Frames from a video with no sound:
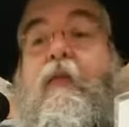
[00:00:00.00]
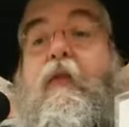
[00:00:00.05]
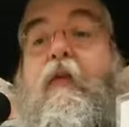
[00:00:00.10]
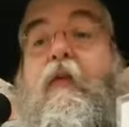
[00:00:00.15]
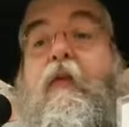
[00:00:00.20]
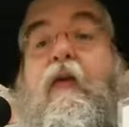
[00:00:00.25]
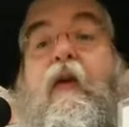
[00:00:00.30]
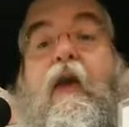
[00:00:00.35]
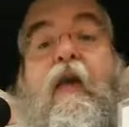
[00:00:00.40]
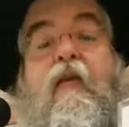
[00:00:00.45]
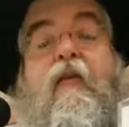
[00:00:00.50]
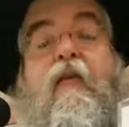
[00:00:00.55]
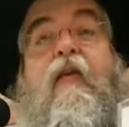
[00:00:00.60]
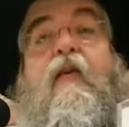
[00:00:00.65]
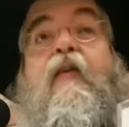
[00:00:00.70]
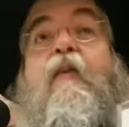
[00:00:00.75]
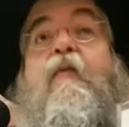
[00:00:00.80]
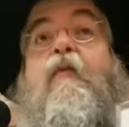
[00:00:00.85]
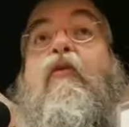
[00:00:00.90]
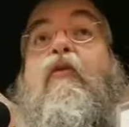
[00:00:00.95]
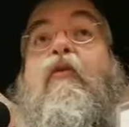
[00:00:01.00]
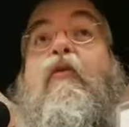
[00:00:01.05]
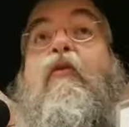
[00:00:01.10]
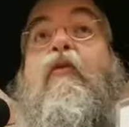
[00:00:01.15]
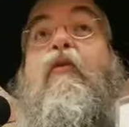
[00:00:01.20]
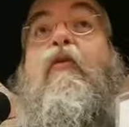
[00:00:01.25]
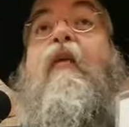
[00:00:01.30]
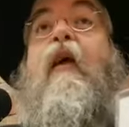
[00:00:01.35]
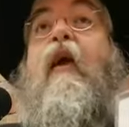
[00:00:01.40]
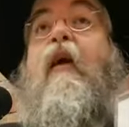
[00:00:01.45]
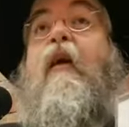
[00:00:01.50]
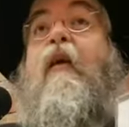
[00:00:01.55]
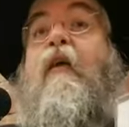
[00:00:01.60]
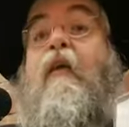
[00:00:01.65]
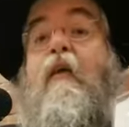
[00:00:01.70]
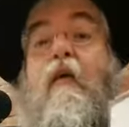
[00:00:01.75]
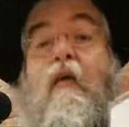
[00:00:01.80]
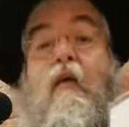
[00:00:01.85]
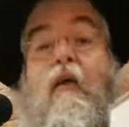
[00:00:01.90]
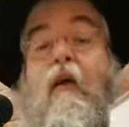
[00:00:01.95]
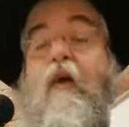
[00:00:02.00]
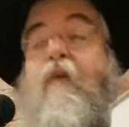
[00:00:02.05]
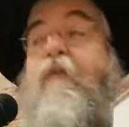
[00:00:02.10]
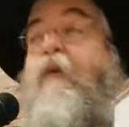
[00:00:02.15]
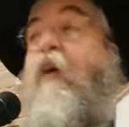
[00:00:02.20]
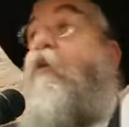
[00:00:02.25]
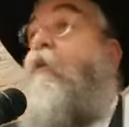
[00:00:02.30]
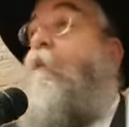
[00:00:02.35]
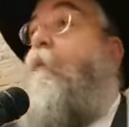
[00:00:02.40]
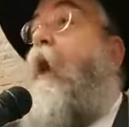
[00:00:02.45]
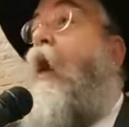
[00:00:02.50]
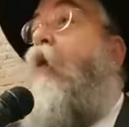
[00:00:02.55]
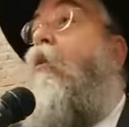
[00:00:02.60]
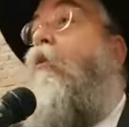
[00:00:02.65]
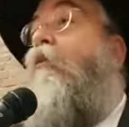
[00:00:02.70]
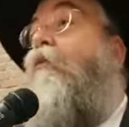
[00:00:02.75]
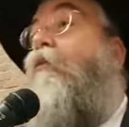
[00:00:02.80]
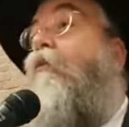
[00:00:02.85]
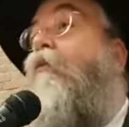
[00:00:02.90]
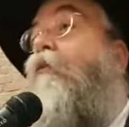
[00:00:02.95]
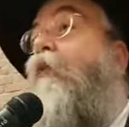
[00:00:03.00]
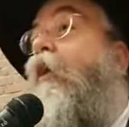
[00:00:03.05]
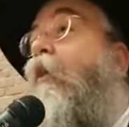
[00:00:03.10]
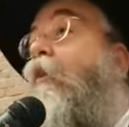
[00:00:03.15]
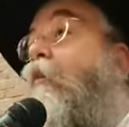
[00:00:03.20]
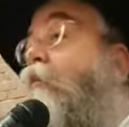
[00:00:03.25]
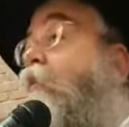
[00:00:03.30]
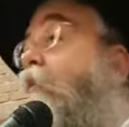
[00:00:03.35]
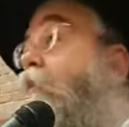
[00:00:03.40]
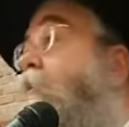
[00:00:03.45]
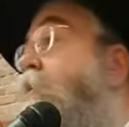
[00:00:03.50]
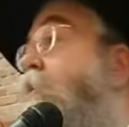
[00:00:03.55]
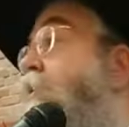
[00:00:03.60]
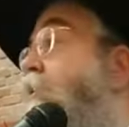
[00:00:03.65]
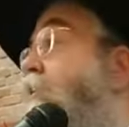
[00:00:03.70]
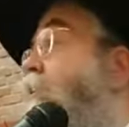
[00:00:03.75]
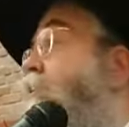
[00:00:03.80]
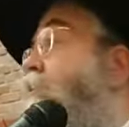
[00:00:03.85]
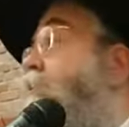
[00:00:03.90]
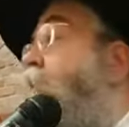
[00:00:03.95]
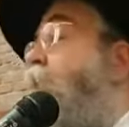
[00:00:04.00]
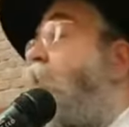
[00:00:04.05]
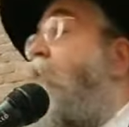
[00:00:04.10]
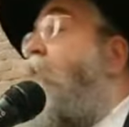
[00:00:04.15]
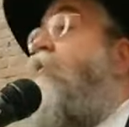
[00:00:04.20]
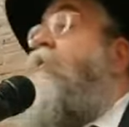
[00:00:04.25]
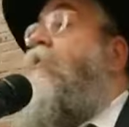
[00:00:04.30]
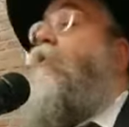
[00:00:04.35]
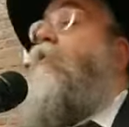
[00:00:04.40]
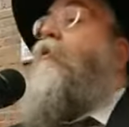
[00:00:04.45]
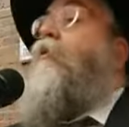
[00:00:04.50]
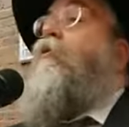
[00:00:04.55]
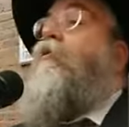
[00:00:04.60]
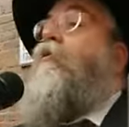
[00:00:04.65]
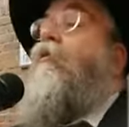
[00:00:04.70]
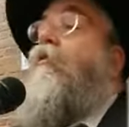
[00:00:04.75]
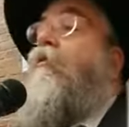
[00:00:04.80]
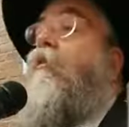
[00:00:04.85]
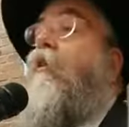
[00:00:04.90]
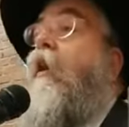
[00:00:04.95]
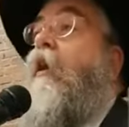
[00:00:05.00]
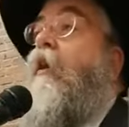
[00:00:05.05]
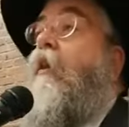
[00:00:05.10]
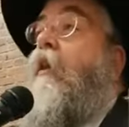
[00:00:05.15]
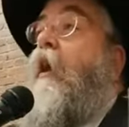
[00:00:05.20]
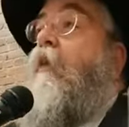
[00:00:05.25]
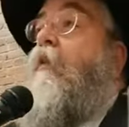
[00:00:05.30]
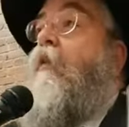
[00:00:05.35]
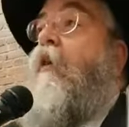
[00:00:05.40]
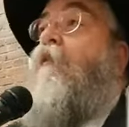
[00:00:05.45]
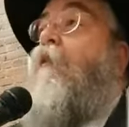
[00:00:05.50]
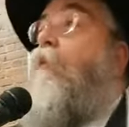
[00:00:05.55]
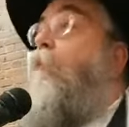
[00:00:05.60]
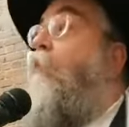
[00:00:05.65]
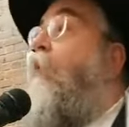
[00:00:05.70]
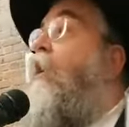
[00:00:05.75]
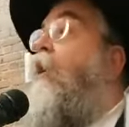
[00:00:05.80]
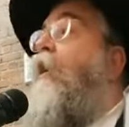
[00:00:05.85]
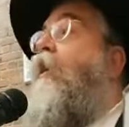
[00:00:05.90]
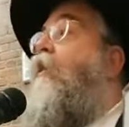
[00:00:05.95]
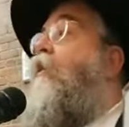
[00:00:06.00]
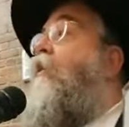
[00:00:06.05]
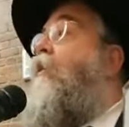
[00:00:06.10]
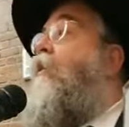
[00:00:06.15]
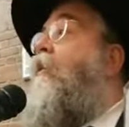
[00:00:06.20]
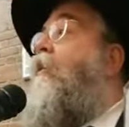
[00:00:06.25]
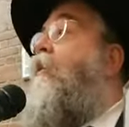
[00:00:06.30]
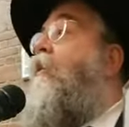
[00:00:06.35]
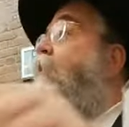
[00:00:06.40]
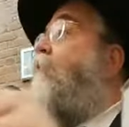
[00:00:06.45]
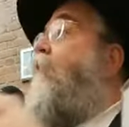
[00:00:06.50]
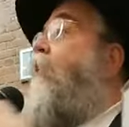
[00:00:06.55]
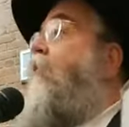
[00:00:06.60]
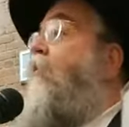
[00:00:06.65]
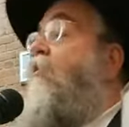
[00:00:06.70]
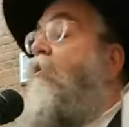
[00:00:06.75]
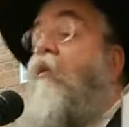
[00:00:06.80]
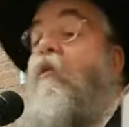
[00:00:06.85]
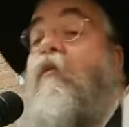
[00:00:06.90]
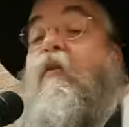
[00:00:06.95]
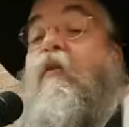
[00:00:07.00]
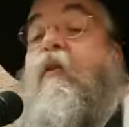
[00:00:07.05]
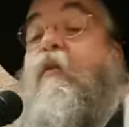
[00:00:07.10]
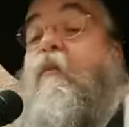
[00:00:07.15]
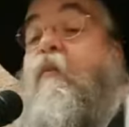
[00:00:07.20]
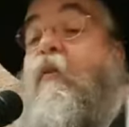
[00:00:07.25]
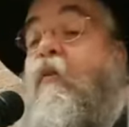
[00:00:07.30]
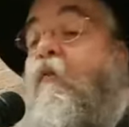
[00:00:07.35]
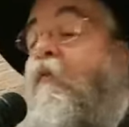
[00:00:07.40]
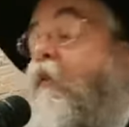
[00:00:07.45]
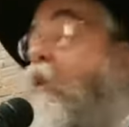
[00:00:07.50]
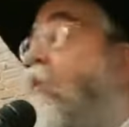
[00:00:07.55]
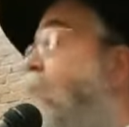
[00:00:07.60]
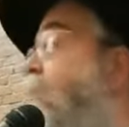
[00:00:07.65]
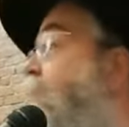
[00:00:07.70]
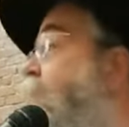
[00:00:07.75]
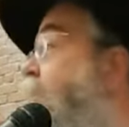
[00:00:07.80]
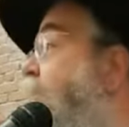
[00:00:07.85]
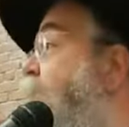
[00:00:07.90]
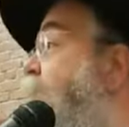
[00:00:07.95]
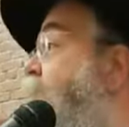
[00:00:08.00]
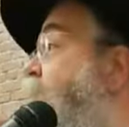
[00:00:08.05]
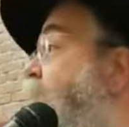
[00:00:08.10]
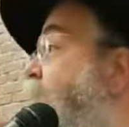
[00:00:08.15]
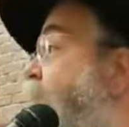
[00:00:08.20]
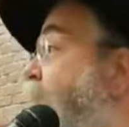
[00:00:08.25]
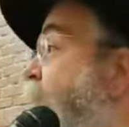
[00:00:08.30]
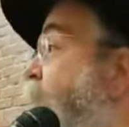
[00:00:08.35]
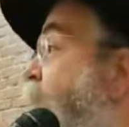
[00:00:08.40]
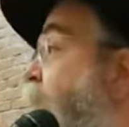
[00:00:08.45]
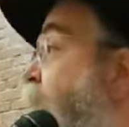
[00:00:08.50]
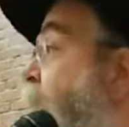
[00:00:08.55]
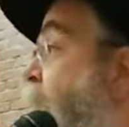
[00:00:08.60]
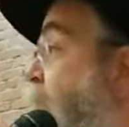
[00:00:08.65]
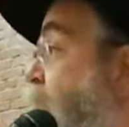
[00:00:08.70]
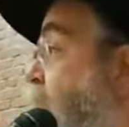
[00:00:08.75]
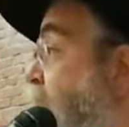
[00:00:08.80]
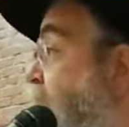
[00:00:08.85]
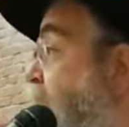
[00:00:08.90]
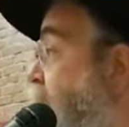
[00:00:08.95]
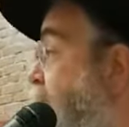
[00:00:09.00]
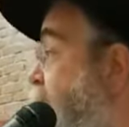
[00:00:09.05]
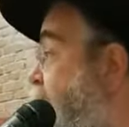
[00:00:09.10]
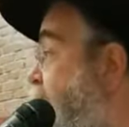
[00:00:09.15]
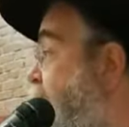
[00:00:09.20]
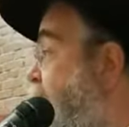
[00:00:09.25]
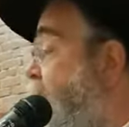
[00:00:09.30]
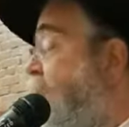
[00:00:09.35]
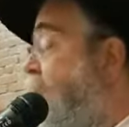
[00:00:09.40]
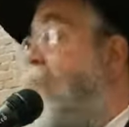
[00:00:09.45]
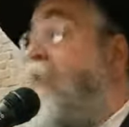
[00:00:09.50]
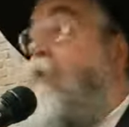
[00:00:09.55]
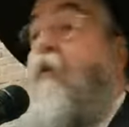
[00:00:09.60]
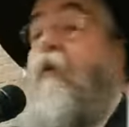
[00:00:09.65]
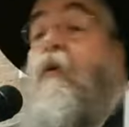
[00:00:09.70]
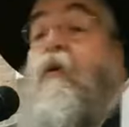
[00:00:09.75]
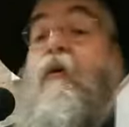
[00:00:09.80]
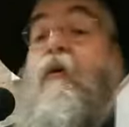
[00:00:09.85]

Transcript: the, the Hasidim used to say a very powerful word. The Hasidim used to say that a praying amongst Hasidim is a very, very much needed thing.